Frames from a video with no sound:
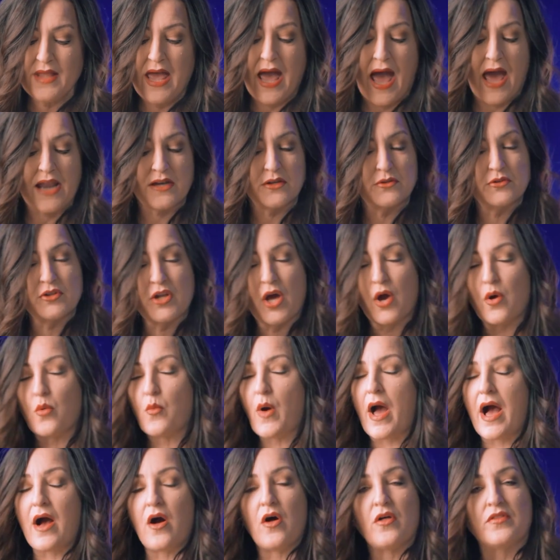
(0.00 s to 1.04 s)
I don't know
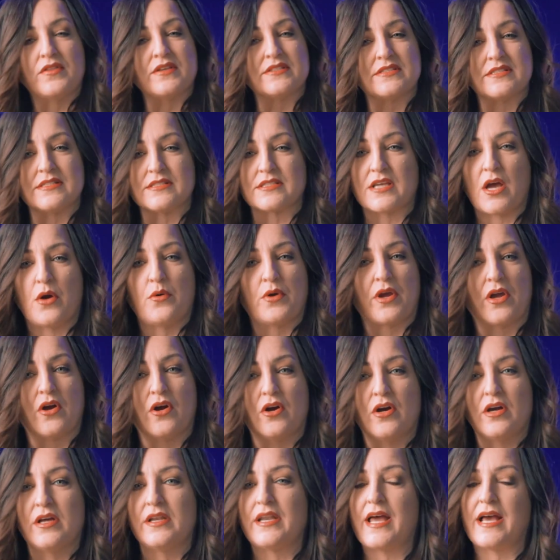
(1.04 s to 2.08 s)
why all this is going
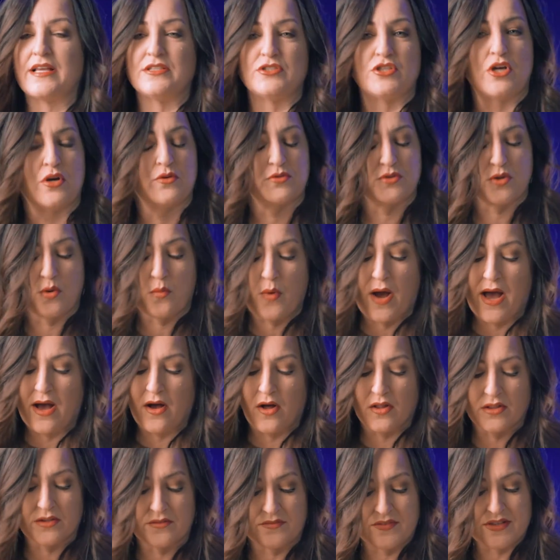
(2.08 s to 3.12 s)
on. I don't know why
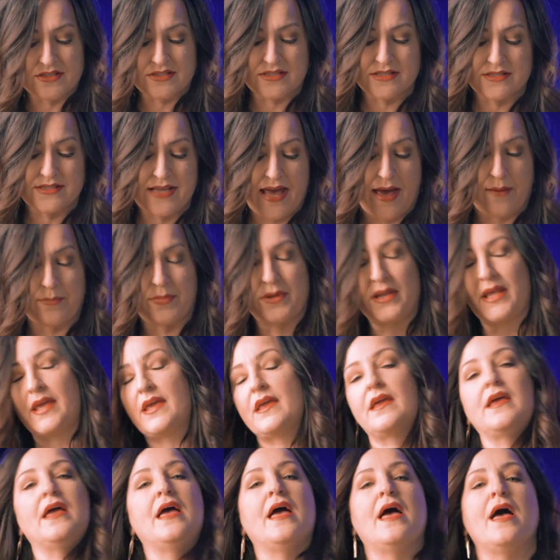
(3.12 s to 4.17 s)
all of this is
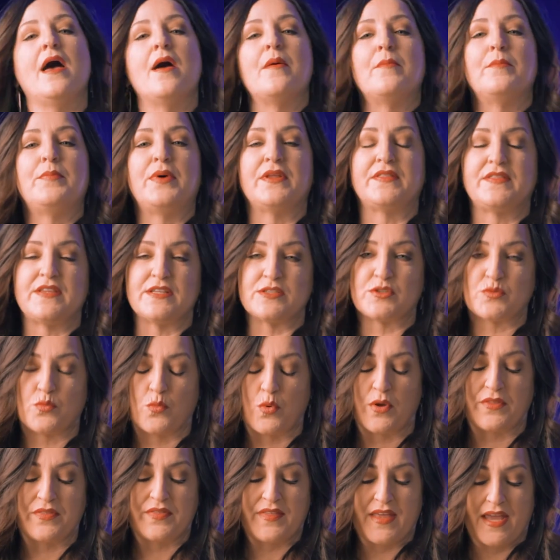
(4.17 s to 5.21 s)
happening, but this
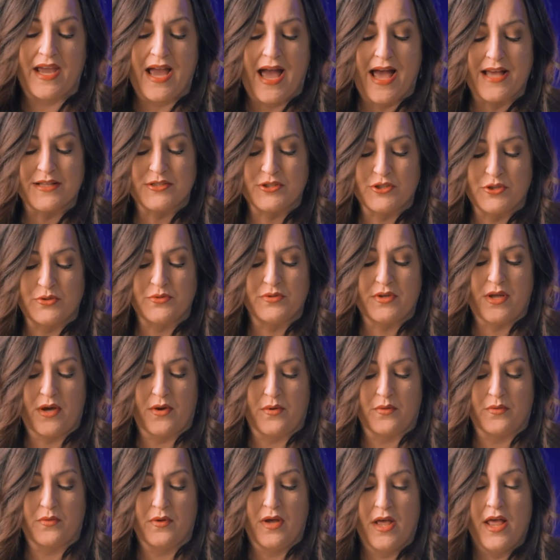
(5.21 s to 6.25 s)
one thing I do
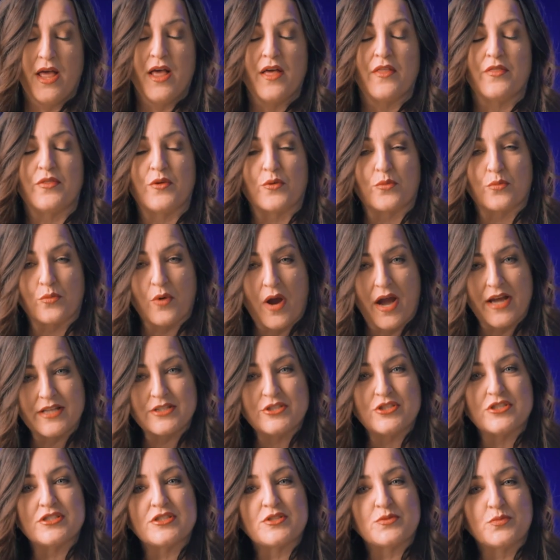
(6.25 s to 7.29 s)
know: the
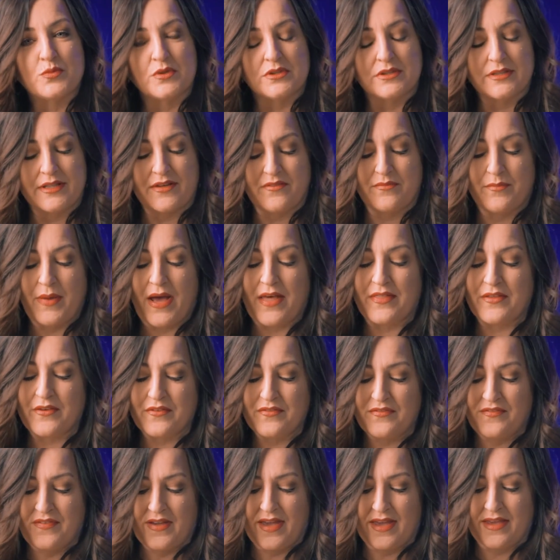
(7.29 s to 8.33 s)
righteous will live by their
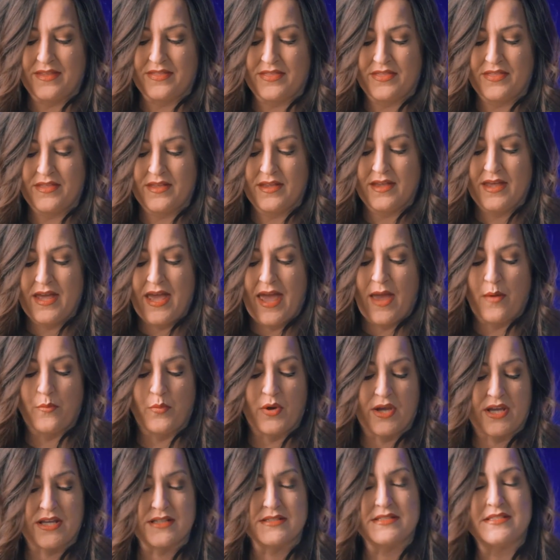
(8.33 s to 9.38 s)
faith, and
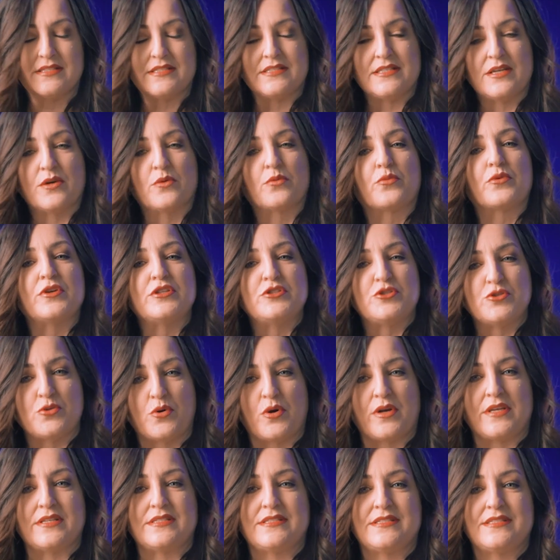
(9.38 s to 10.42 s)
we can still
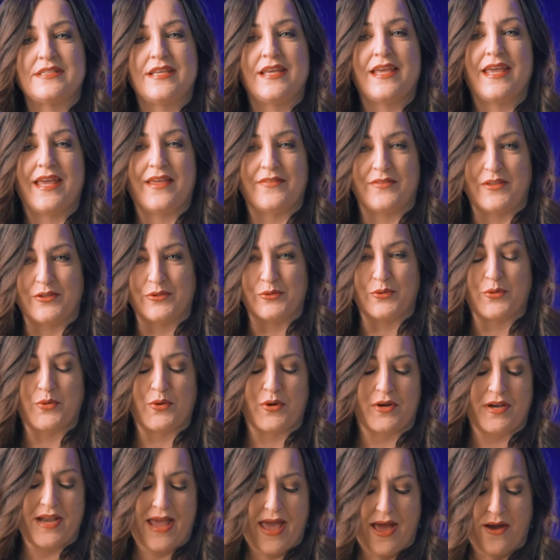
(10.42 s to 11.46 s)
rejoice in the
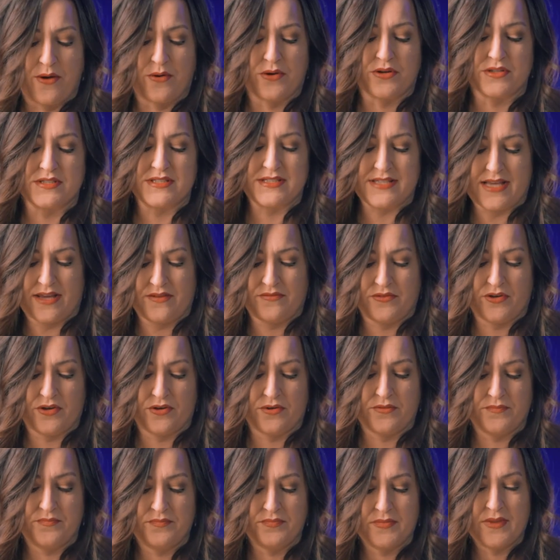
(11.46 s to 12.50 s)
Lord our
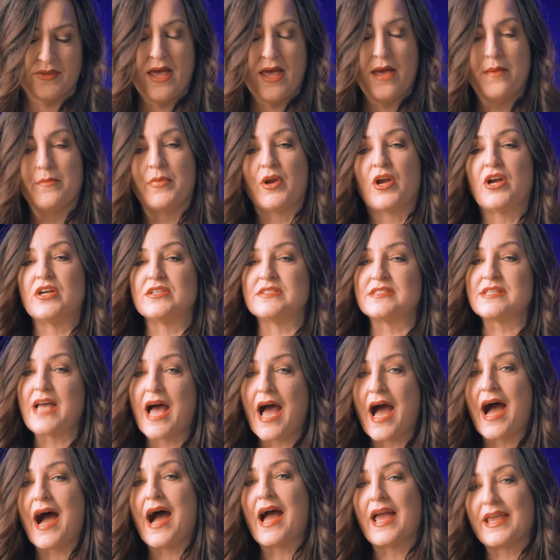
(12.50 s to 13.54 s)
Savior, because
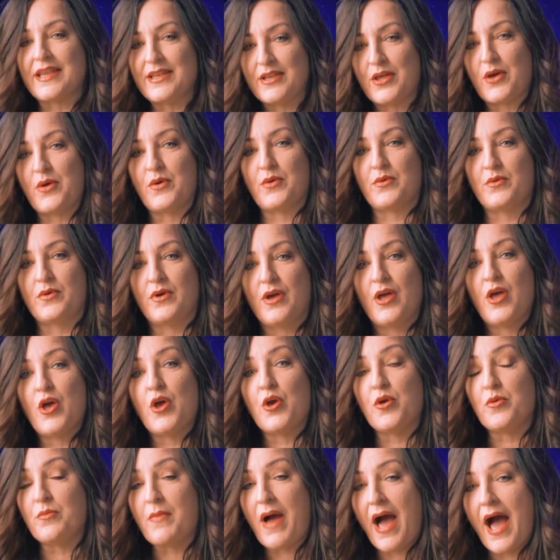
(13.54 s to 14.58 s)
I know
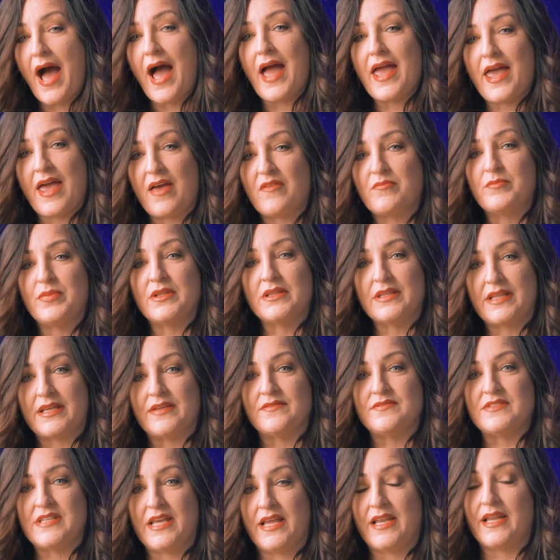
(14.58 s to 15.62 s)
whom I have
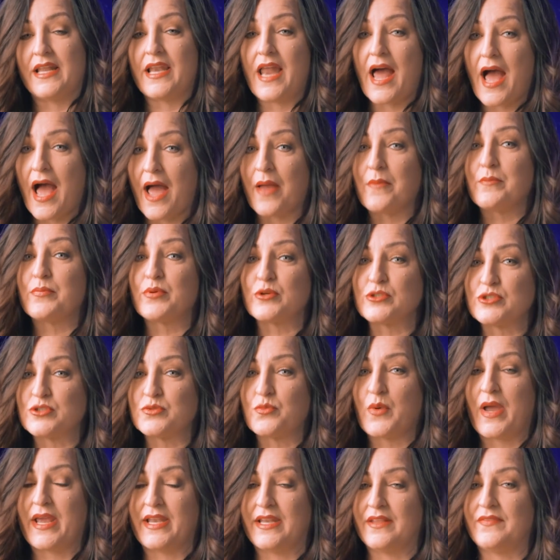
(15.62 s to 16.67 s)
believed in, and I'm
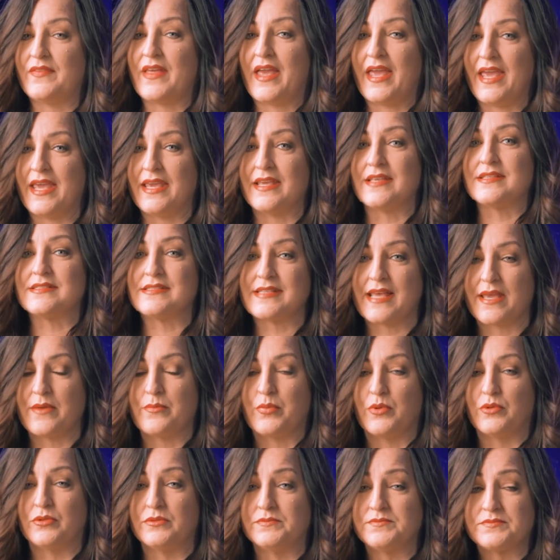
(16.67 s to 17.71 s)
persuaded that He is
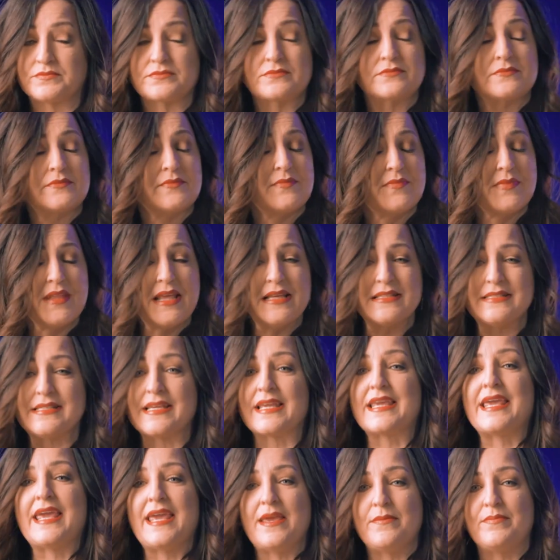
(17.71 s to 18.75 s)
able to
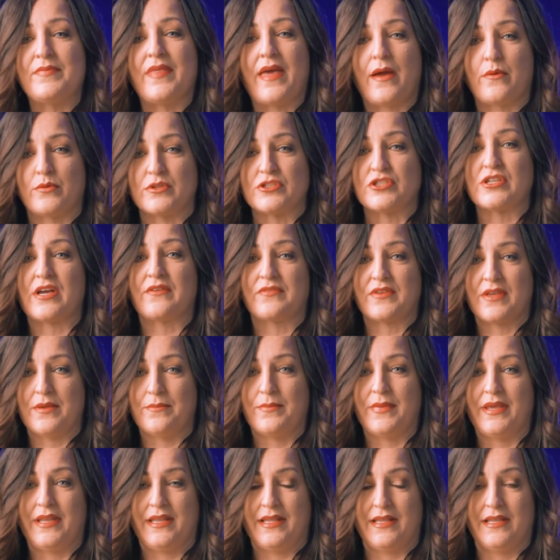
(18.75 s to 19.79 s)
keep that which I've
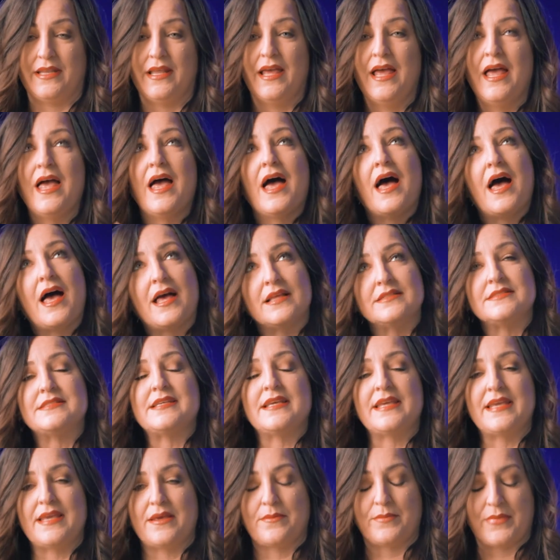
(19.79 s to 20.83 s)
committed
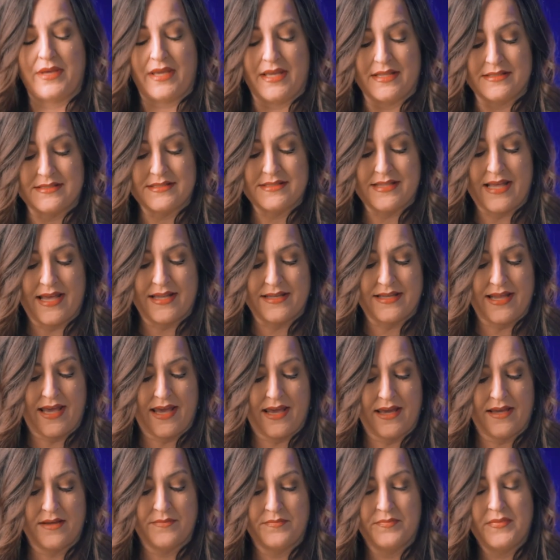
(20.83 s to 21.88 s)
unto Him against that
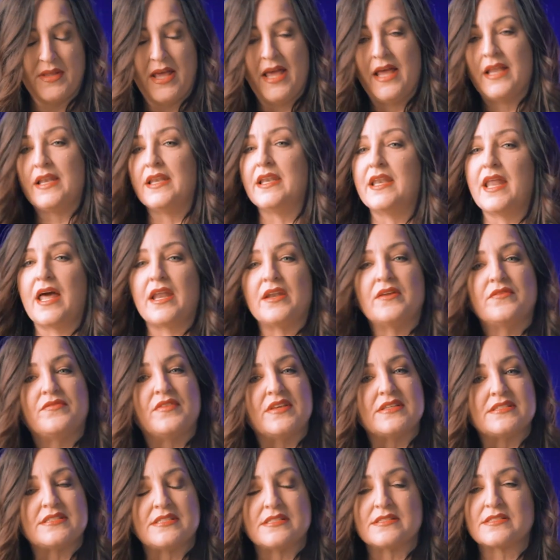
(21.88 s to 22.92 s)
day. None of
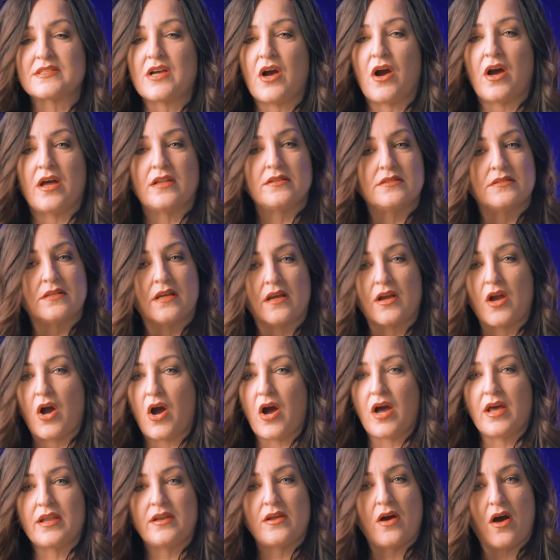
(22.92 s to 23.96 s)
this has caught
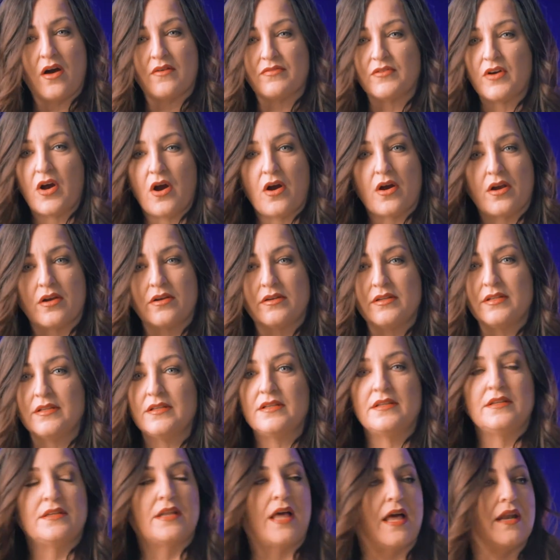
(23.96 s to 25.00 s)
God off guard.
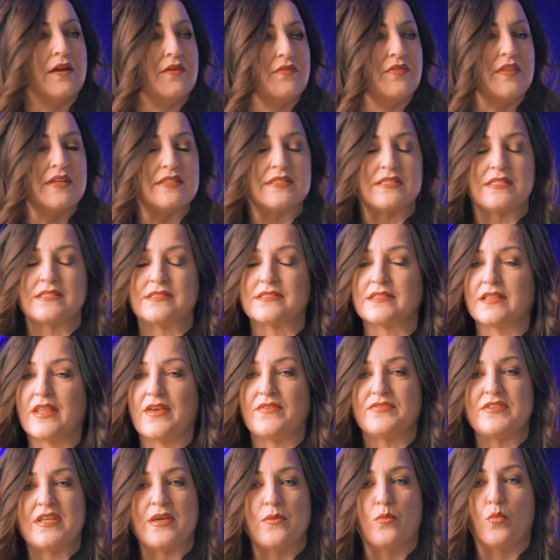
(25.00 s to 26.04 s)
None of this has
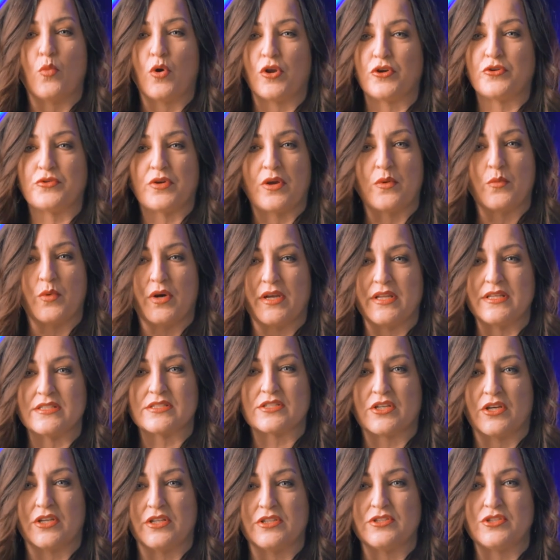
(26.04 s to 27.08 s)
left Him wondering what He's
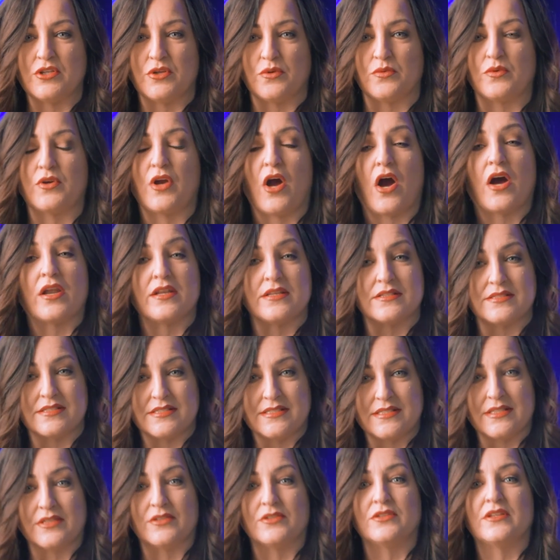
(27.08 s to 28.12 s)
going to do. God is
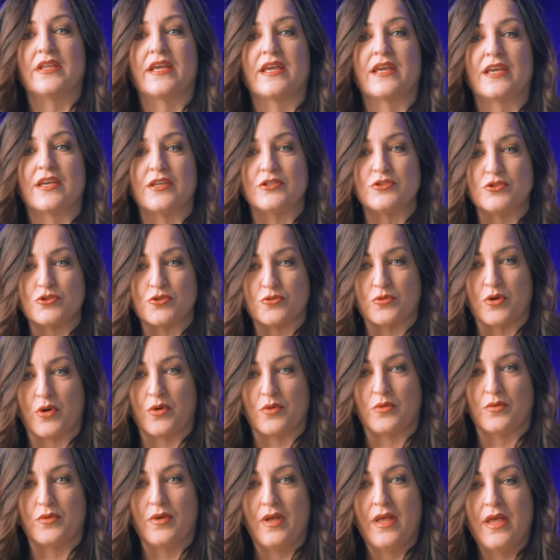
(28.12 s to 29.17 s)
still in
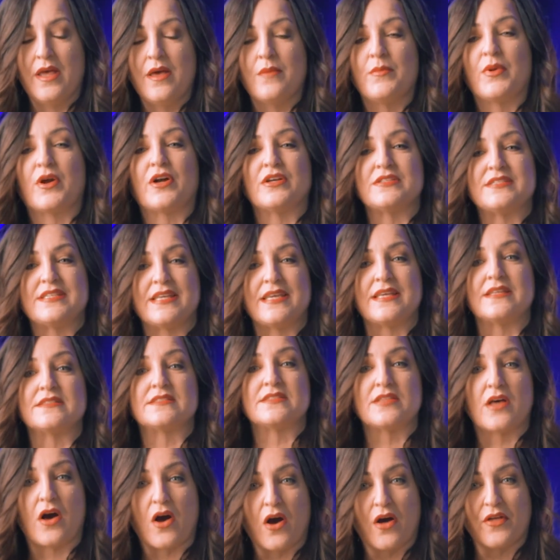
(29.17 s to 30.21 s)
control because He is
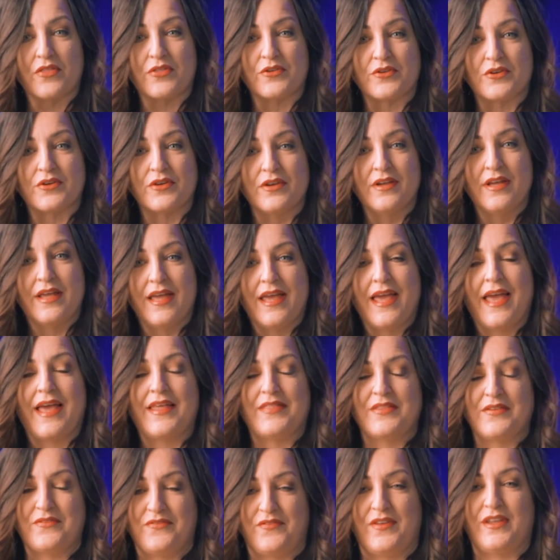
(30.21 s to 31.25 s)
the author
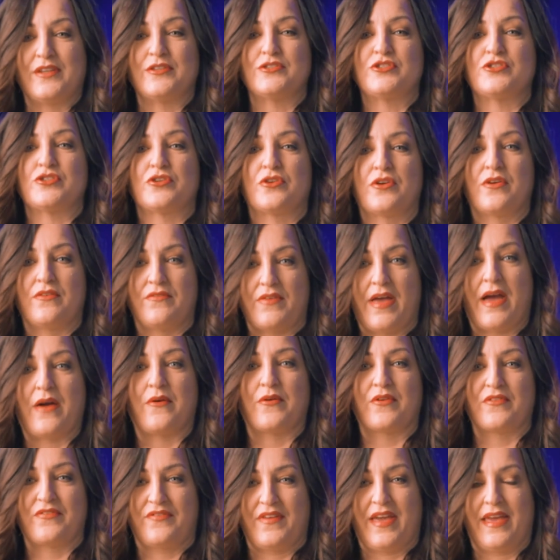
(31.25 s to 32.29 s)
and the finisher of
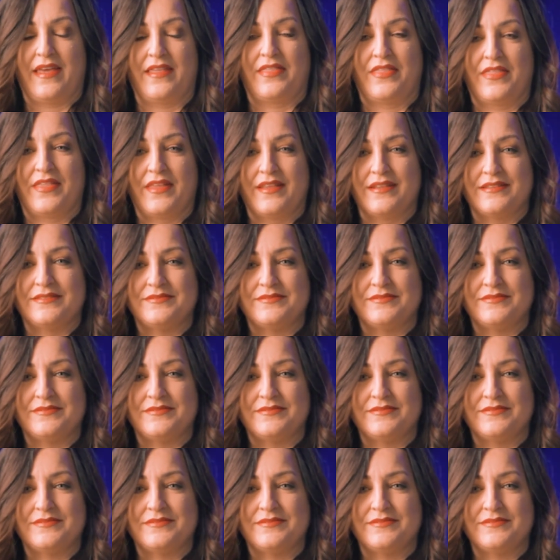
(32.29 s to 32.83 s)
our faith.